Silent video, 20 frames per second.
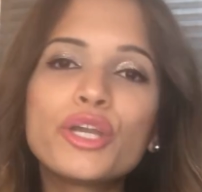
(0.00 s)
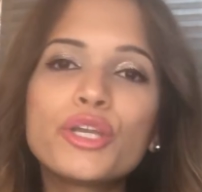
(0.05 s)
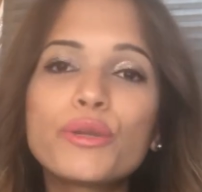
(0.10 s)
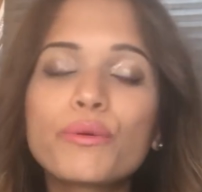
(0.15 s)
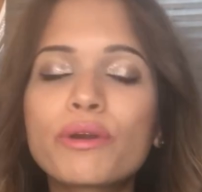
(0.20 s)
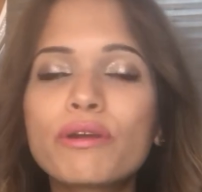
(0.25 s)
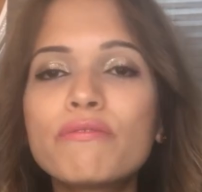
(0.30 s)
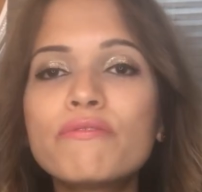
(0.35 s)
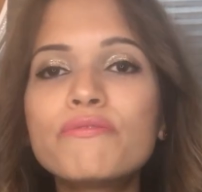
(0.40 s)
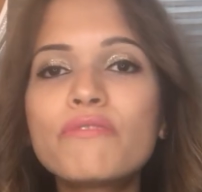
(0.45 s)
You
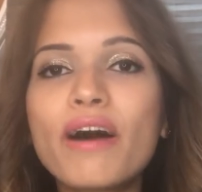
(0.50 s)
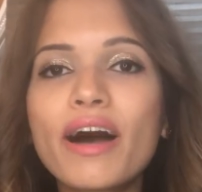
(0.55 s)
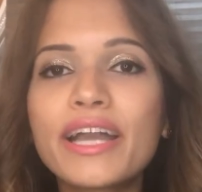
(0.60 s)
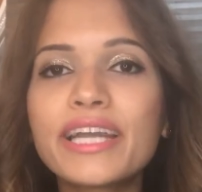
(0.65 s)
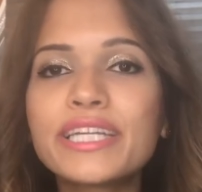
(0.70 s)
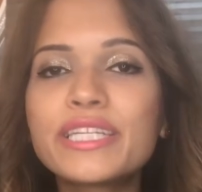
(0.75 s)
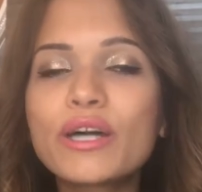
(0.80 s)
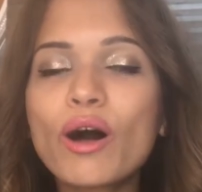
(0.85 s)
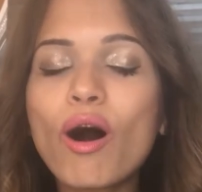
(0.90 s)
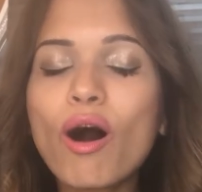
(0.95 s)
can
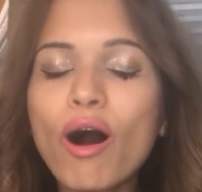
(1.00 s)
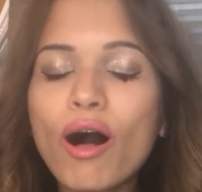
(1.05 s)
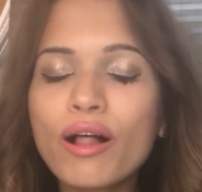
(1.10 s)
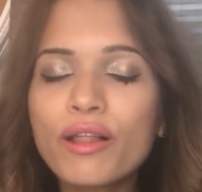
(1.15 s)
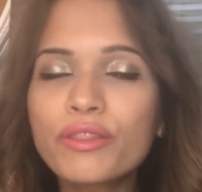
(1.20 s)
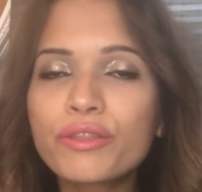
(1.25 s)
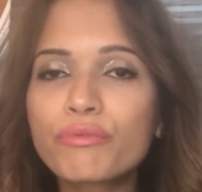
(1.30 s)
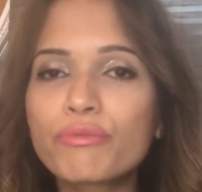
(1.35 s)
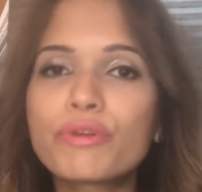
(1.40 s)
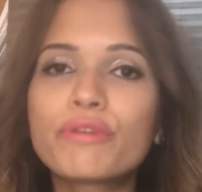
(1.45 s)
find
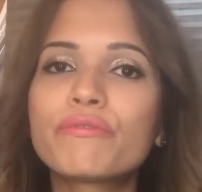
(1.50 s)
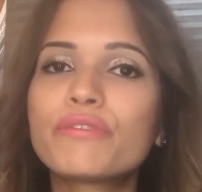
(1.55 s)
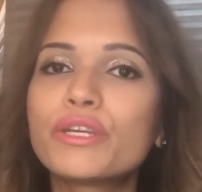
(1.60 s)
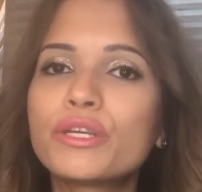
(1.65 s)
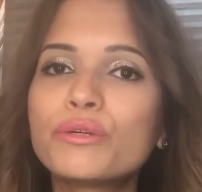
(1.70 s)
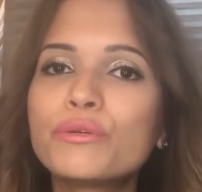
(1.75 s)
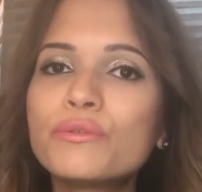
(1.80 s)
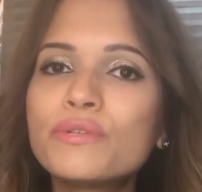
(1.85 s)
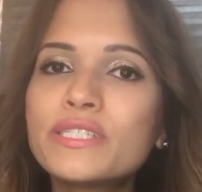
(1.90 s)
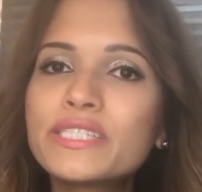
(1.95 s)
all the
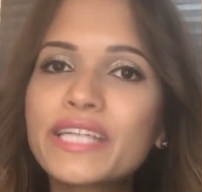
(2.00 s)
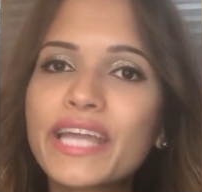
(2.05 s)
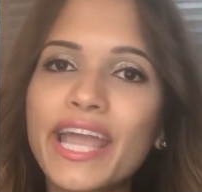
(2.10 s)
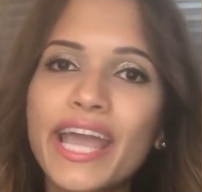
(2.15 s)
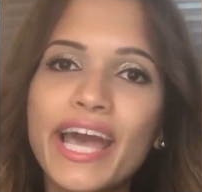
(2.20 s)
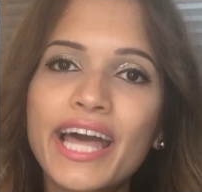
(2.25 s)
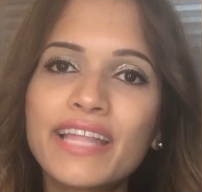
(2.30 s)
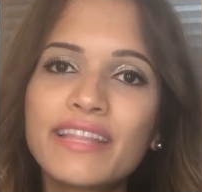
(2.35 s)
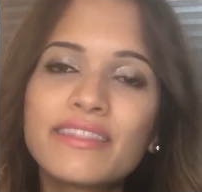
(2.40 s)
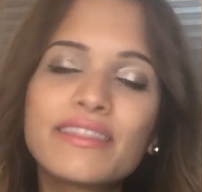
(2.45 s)
reviews
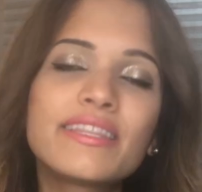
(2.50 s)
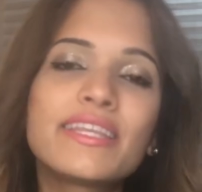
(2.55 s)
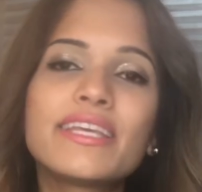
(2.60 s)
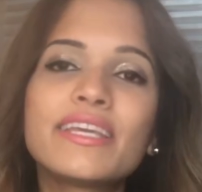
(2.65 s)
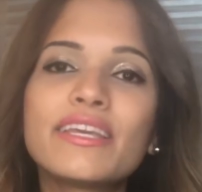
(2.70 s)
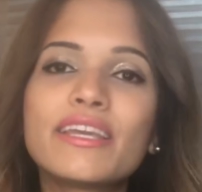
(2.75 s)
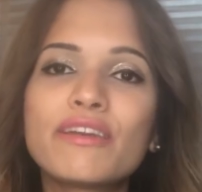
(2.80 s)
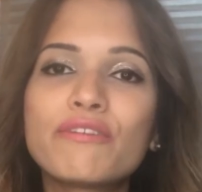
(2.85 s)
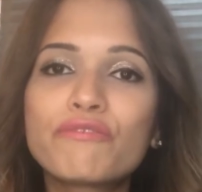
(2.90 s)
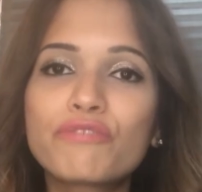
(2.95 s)
and
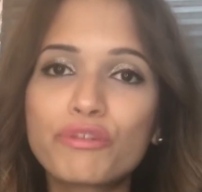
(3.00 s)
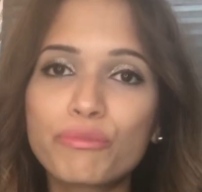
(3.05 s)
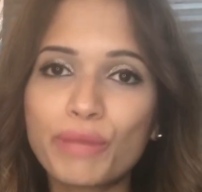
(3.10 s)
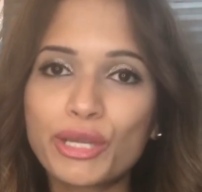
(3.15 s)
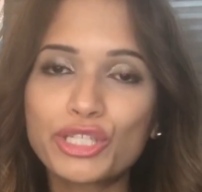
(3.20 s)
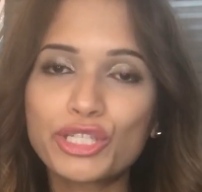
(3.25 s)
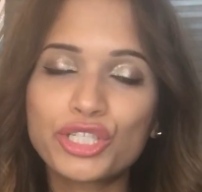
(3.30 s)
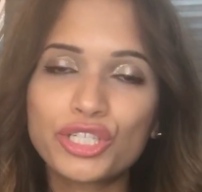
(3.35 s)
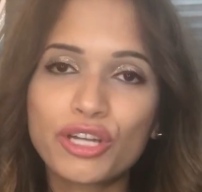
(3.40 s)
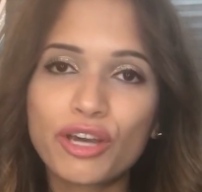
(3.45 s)
the
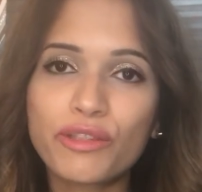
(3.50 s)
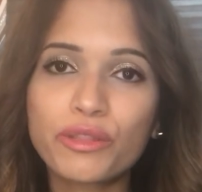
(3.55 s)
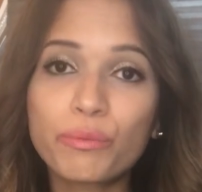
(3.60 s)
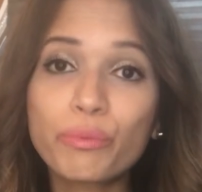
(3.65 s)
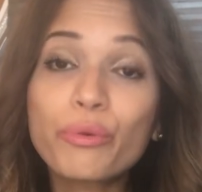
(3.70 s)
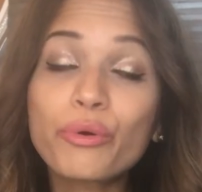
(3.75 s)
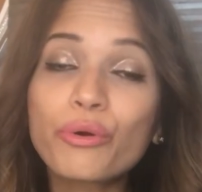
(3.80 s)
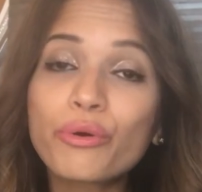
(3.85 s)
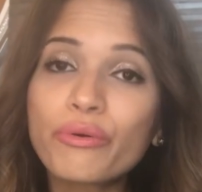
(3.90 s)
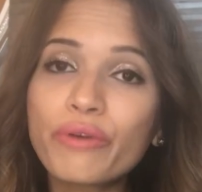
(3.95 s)
information on the
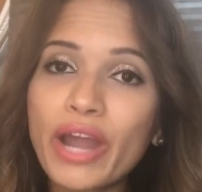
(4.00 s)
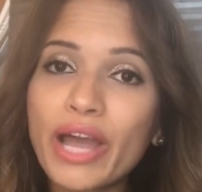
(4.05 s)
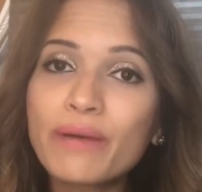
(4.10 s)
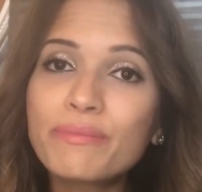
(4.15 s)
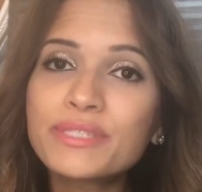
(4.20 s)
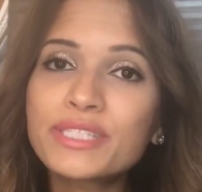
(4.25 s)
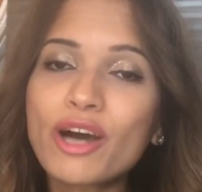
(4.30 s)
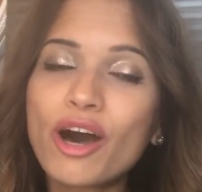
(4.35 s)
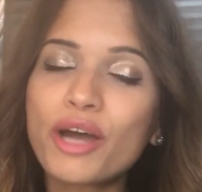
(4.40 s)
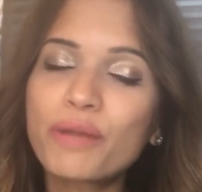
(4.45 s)

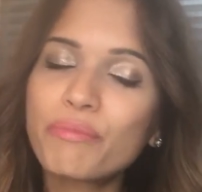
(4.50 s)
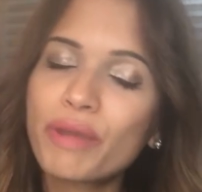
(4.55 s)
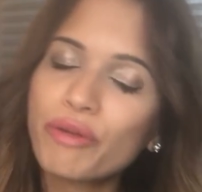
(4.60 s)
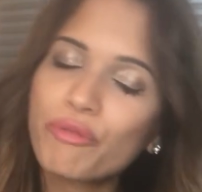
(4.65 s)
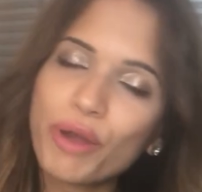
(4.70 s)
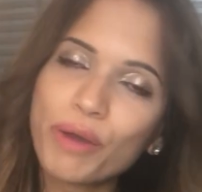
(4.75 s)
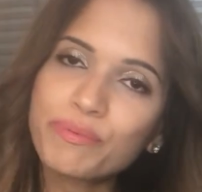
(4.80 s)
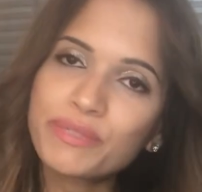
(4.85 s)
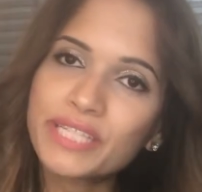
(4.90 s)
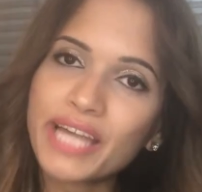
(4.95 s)
programs on my
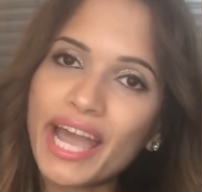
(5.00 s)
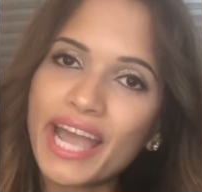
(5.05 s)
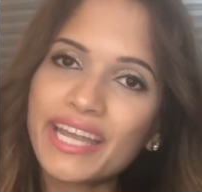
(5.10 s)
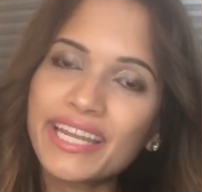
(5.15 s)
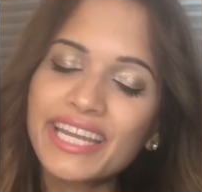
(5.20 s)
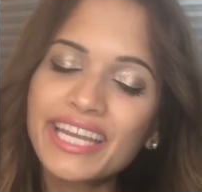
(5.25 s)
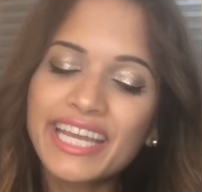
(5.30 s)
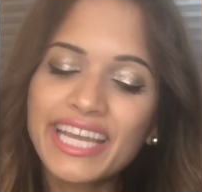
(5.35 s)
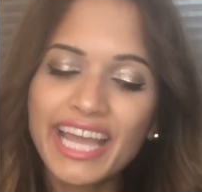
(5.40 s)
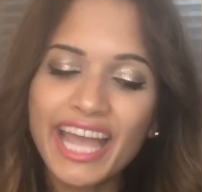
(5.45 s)

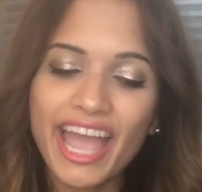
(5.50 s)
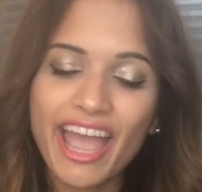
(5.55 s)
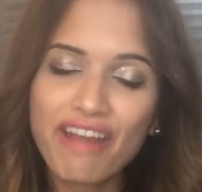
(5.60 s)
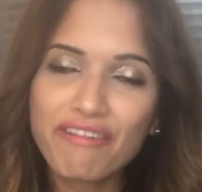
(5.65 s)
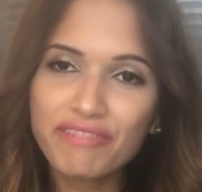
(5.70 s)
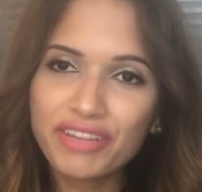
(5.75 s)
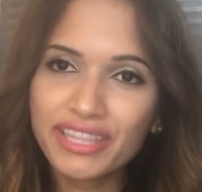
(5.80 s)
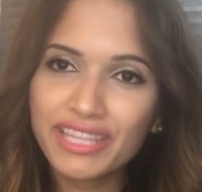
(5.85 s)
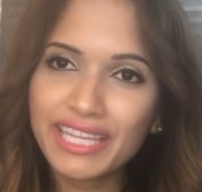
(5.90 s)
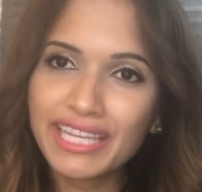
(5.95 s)
website
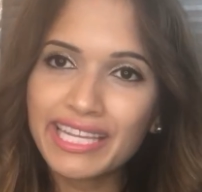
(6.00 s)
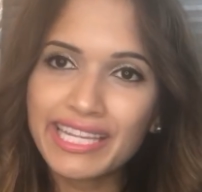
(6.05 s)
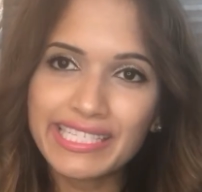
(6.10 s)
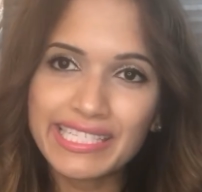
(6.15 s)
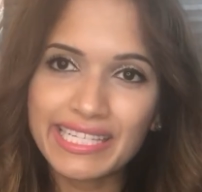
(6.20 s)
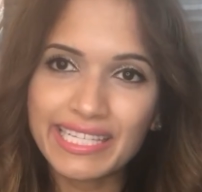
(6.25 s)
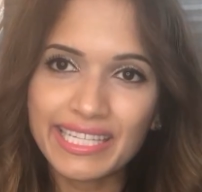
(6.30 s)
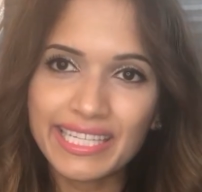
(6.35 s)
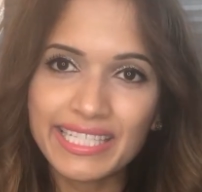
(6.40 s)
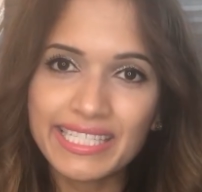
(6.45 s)
Everything
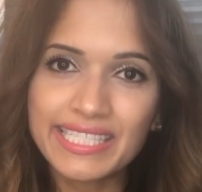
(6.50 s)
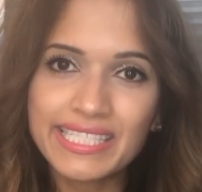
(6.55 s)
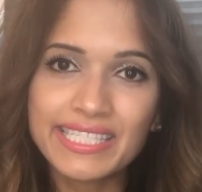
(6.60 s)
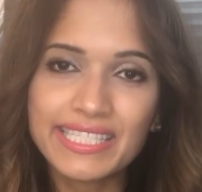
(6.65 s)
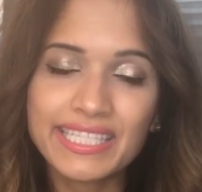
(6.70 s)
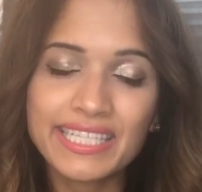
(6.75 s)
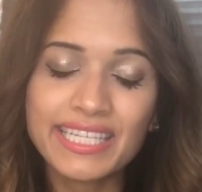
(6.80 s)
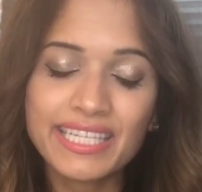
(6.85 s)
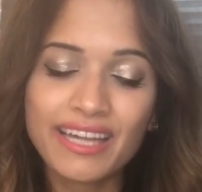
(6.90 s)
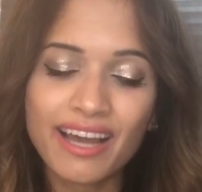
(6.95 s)
is
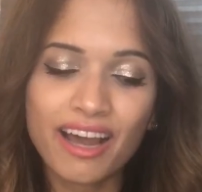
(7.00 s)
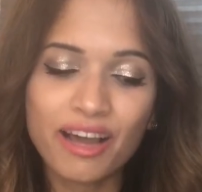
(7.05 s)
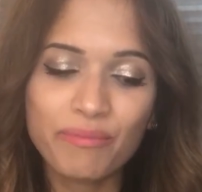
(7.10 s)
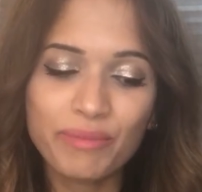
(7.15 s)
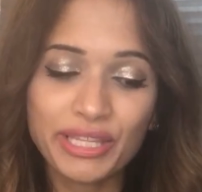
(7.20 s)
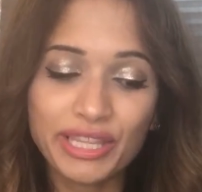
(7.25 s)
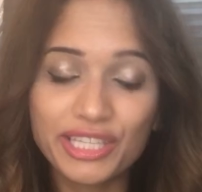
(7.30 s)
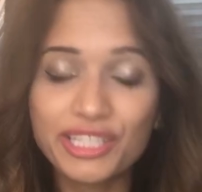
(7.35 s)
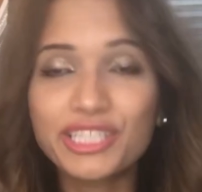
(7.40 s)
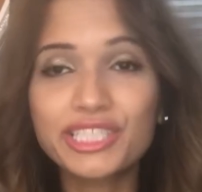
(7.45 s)
listed
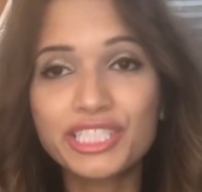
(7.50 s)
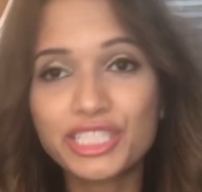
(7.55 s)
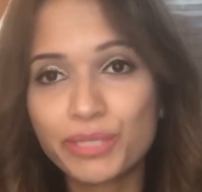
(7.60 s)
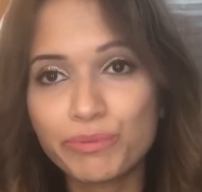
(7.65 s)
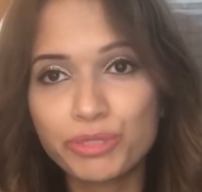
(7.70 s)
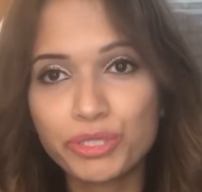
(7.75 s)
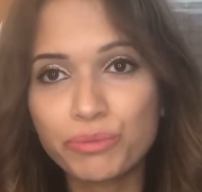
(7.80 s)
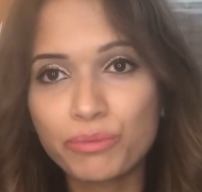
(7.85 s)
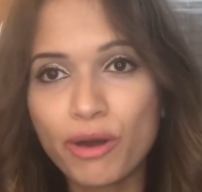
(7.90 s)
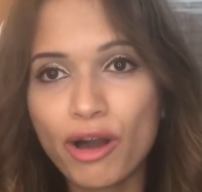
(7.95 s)
um, in the
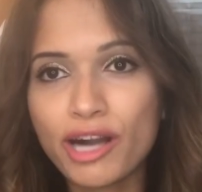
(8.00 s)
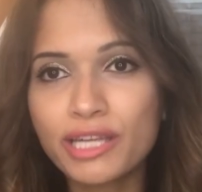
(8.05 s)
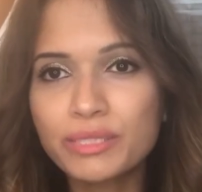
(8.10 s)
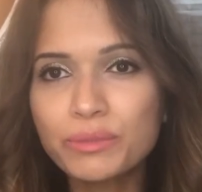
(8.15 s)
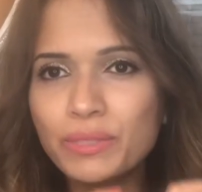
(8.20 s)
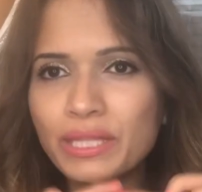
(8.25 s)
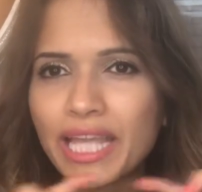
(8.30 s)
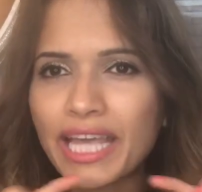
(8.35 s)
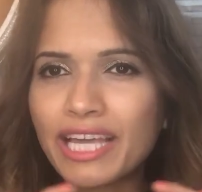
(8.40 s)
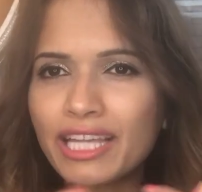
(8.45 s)
description box
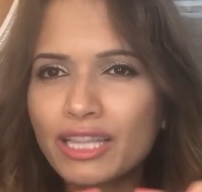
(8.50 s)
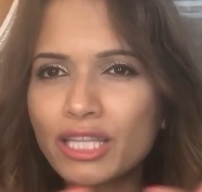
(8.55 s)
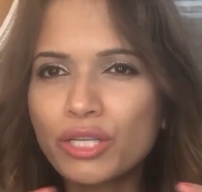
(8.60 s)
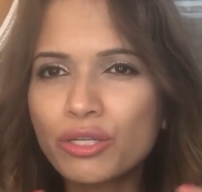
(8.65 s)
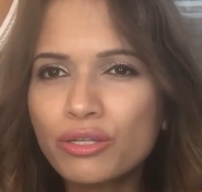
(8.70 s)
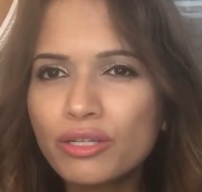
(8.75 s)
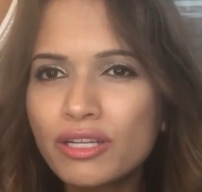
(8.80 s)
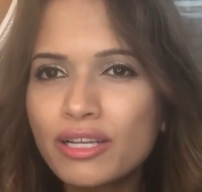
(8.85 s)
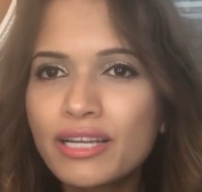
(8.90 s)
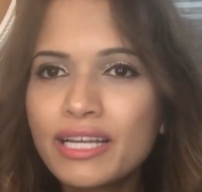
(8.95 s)
with like a
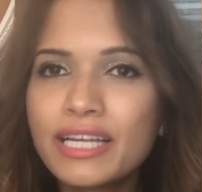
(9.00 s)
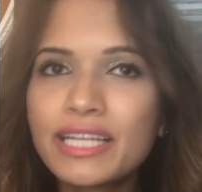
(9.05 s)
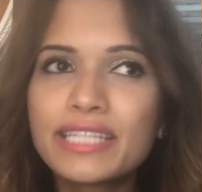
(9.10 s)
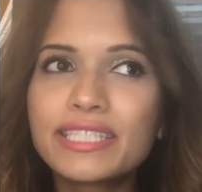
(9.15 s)
little